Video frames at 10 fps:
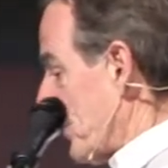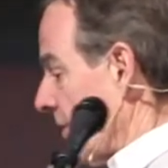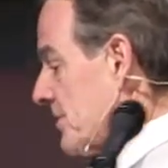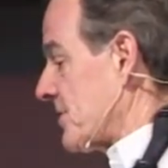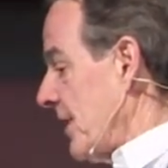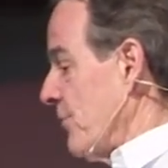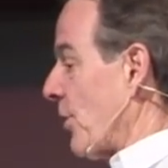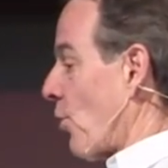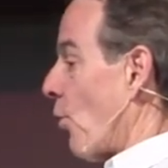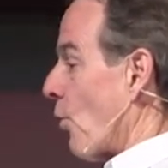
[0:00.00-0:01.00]
because he
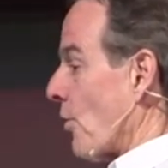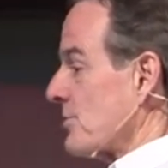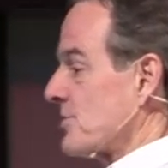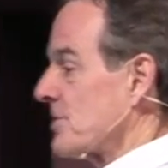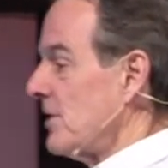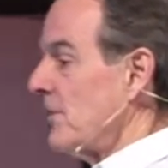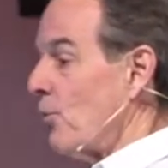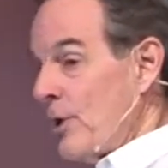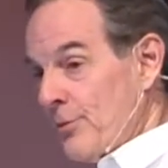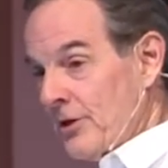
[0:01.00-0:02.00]
records,
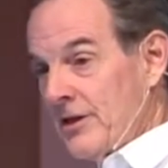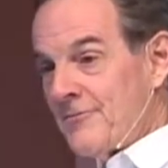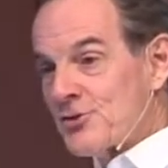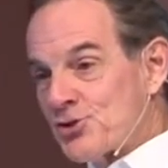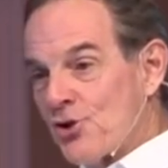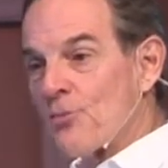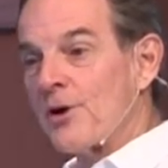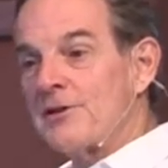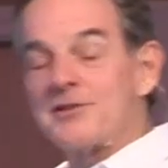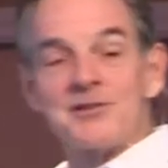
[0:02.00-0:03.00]
we believe, the
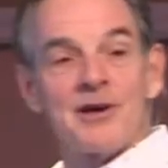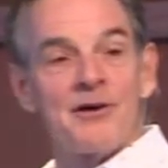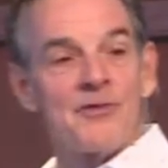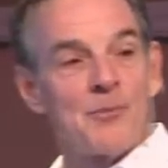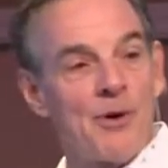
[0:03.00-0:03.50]
sermons of the